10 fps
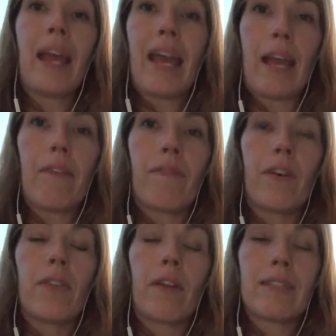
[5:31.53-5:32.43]
if
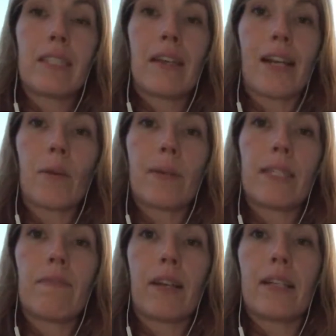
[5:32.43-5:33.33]
there isn't an
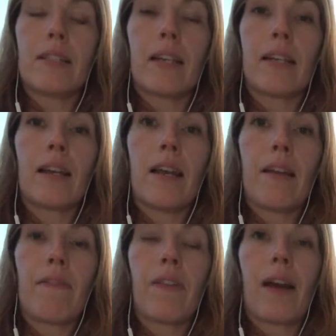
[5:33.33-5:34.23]
adequacy finding and
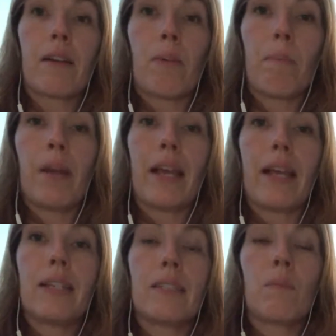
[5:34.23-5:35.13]
if that
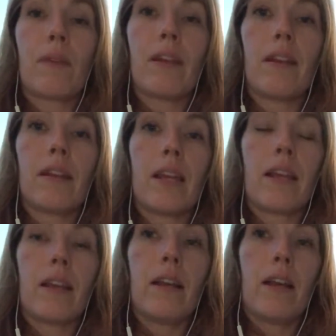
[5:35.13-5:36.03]
company isn't within
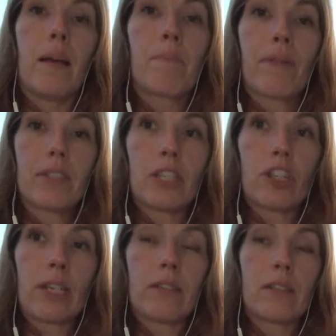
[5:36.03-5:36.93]
the privacy
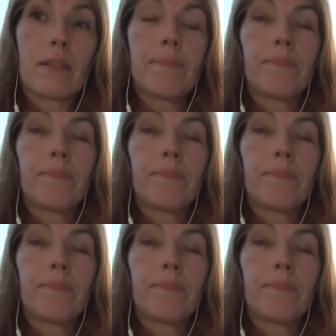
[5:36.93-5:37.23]
shield.